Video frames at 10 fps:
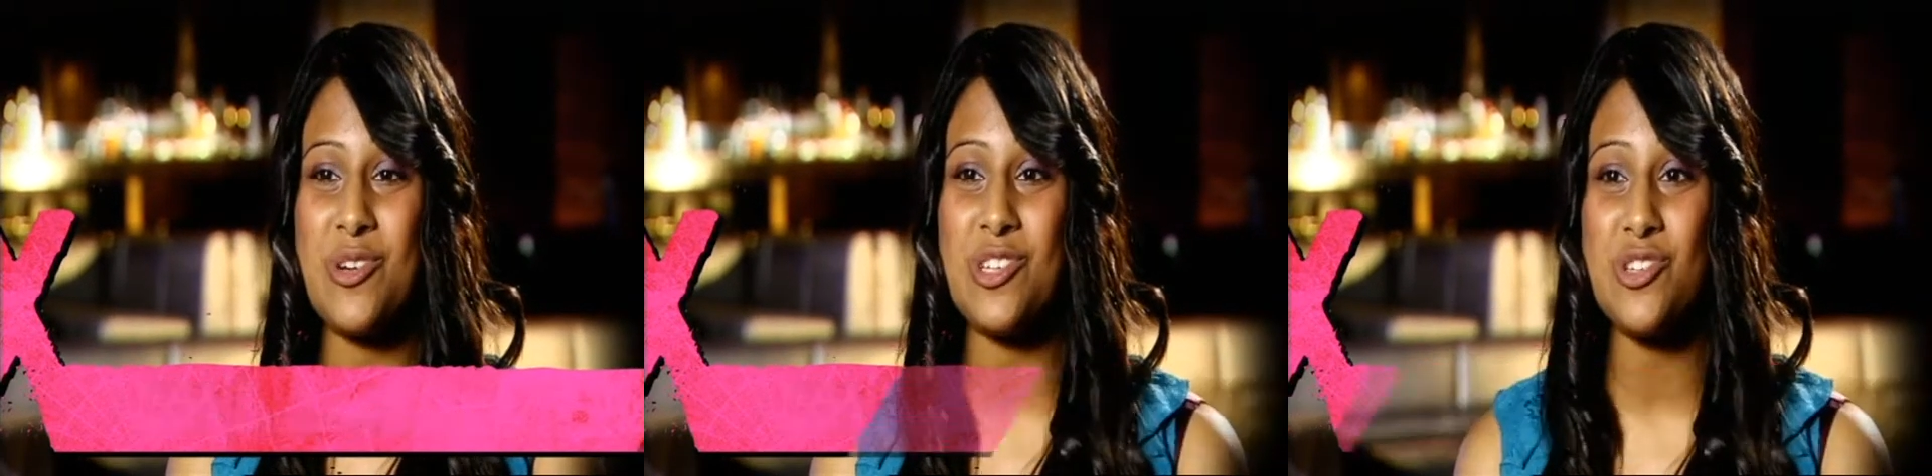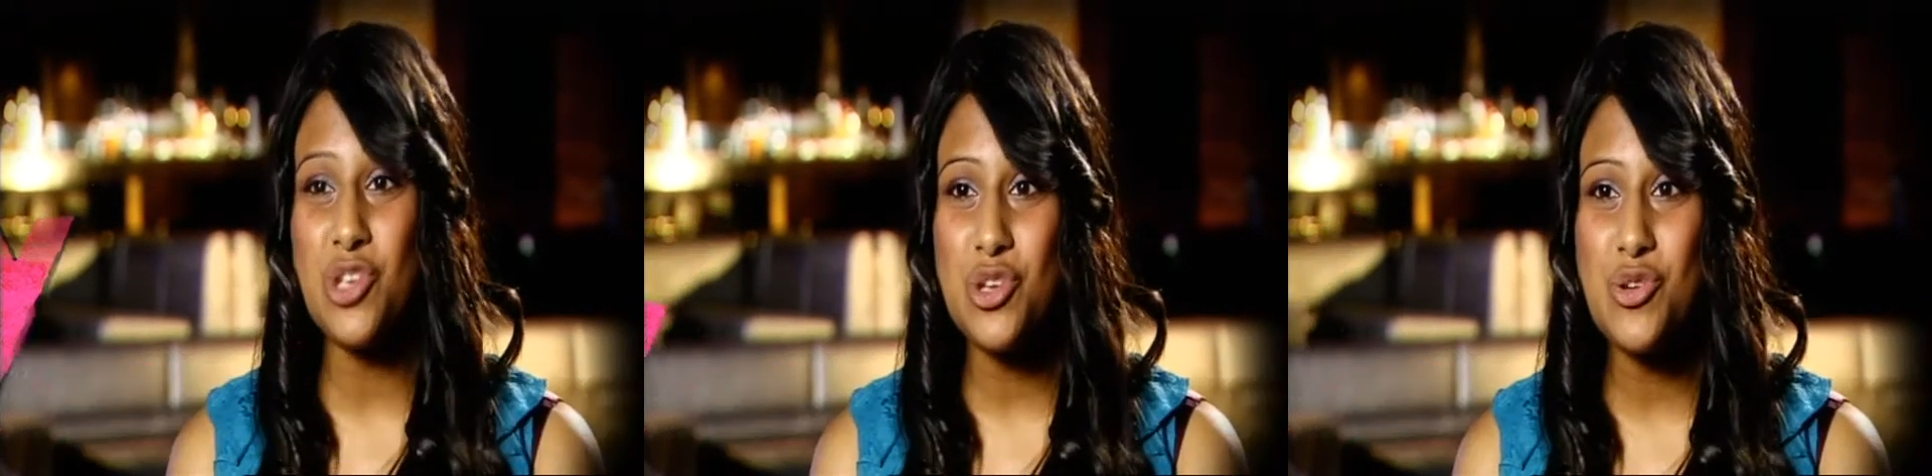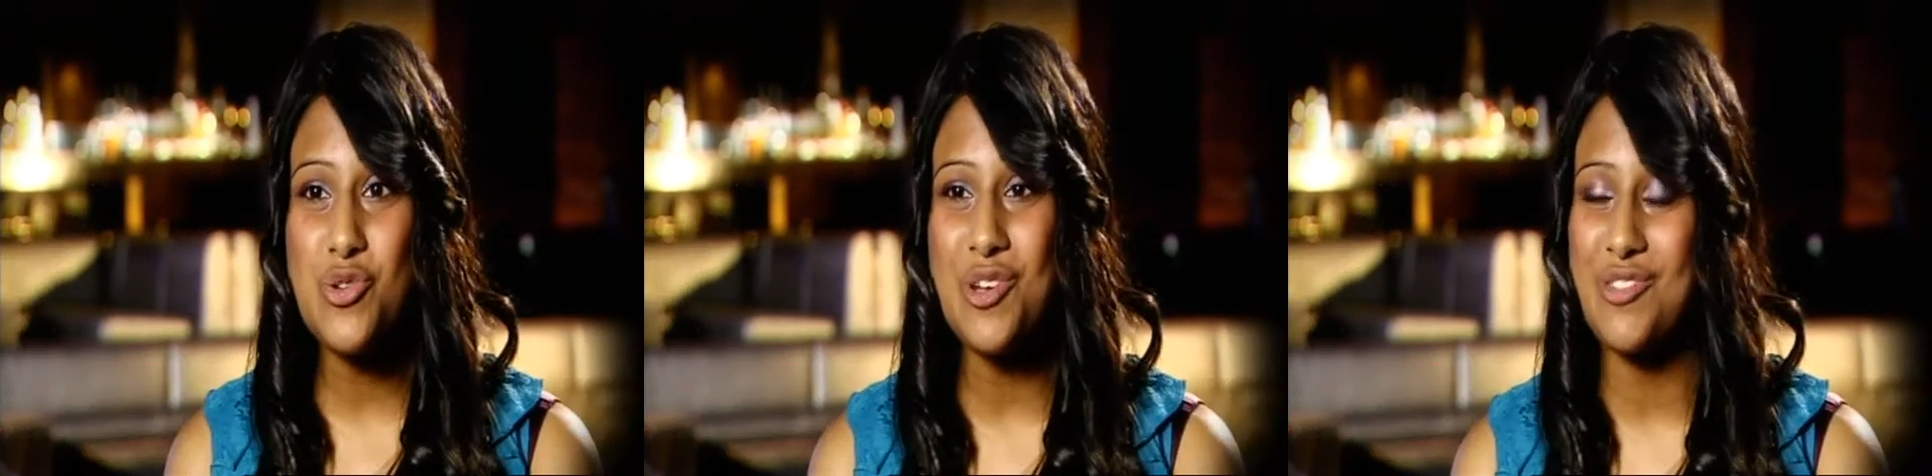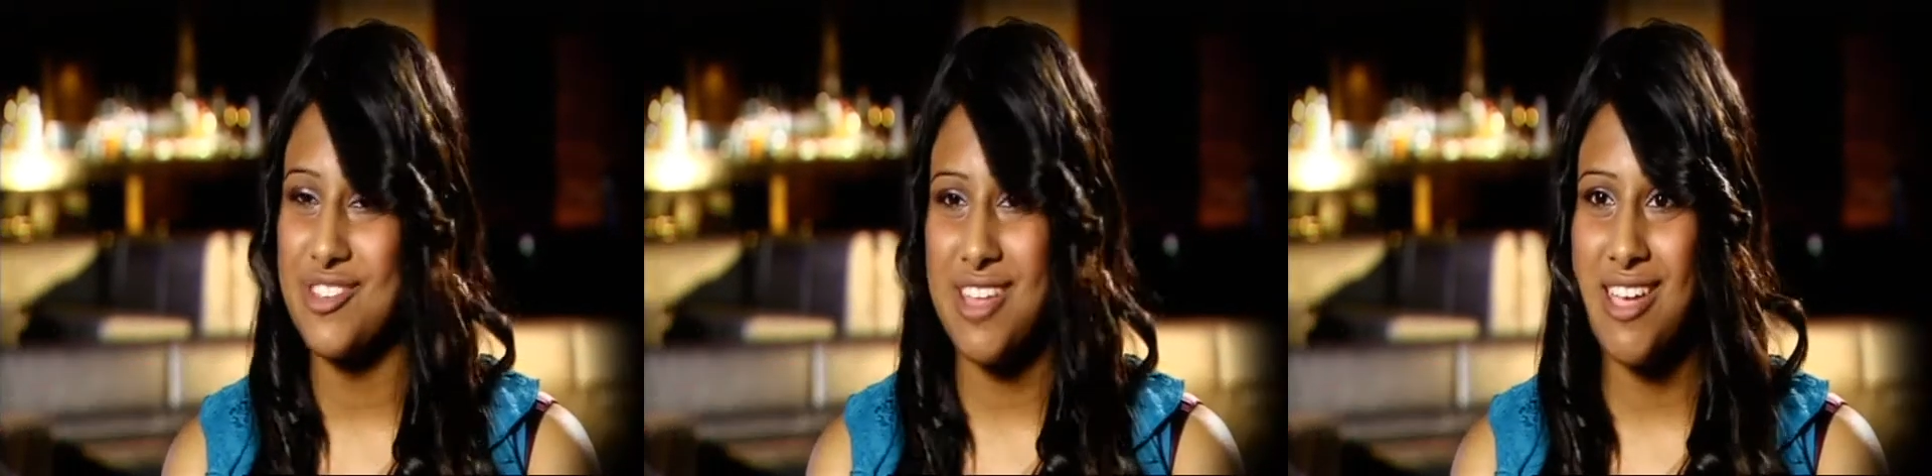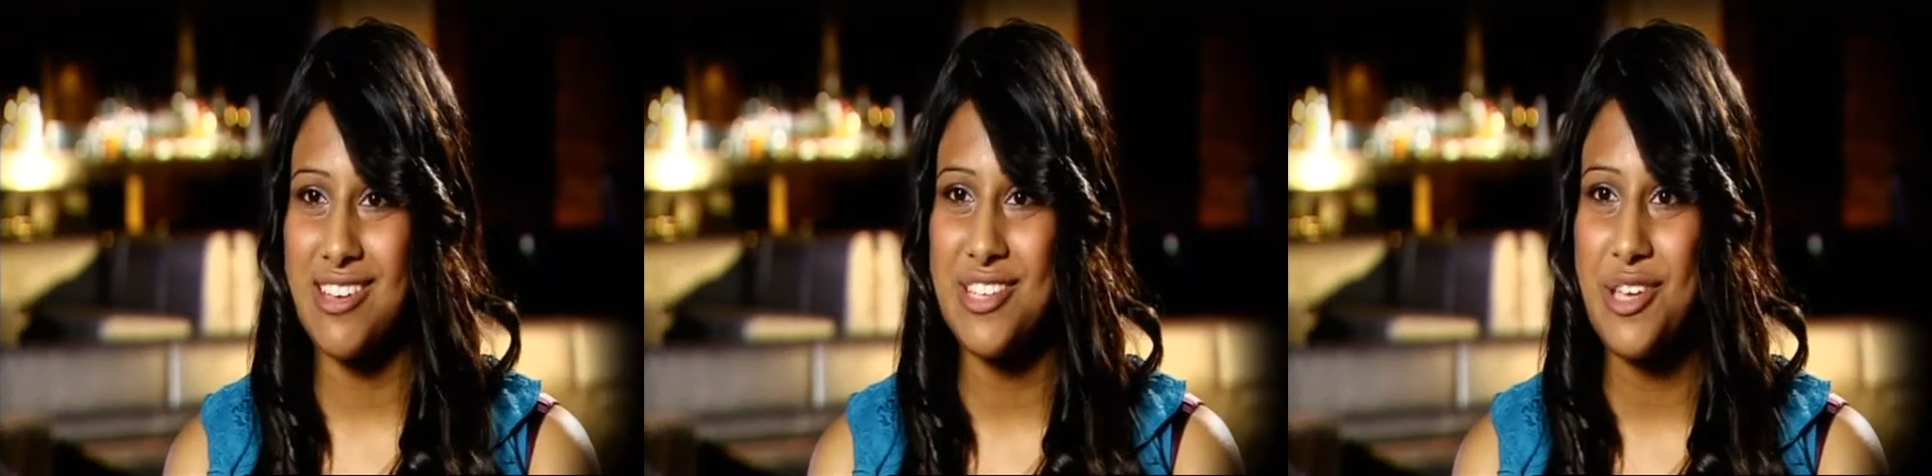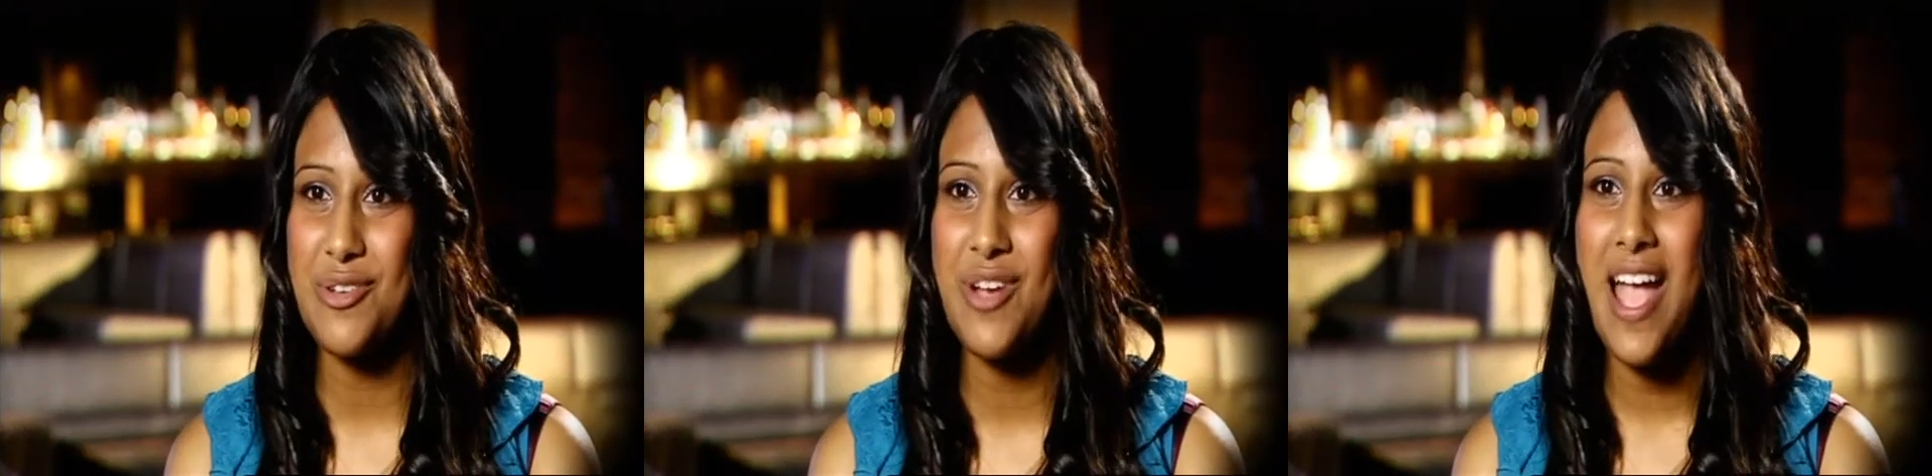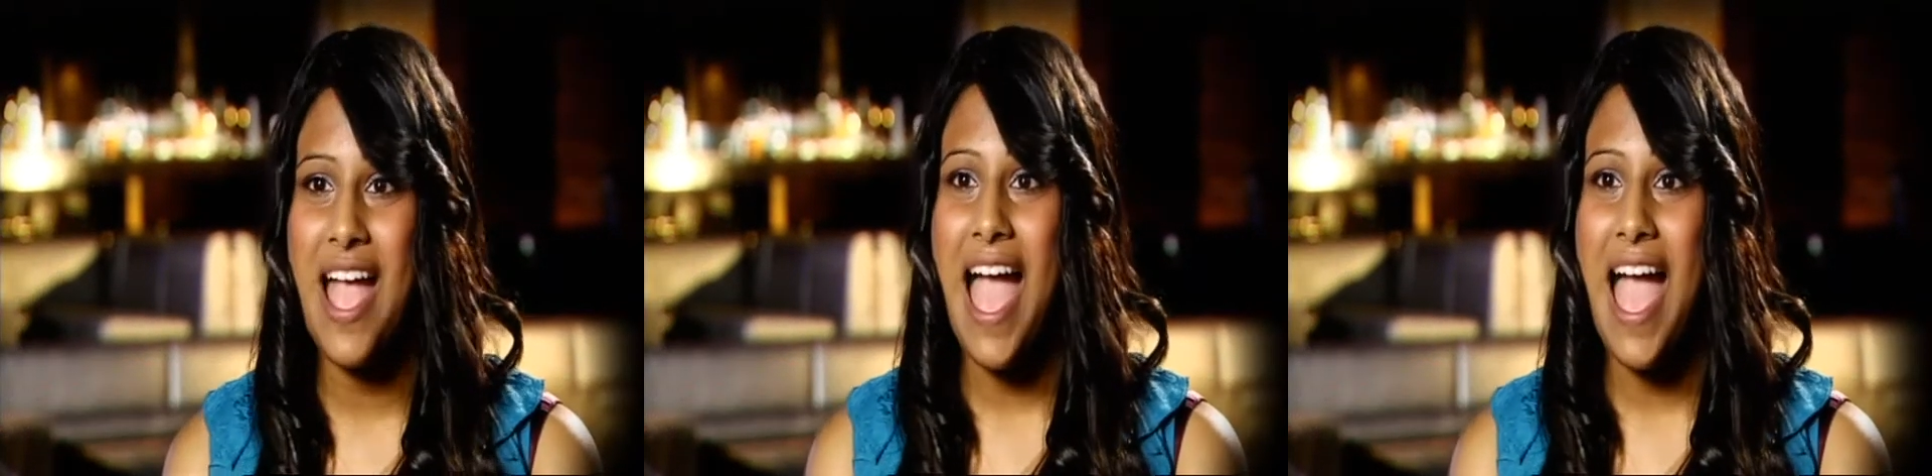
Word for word: what to do, who to turn to,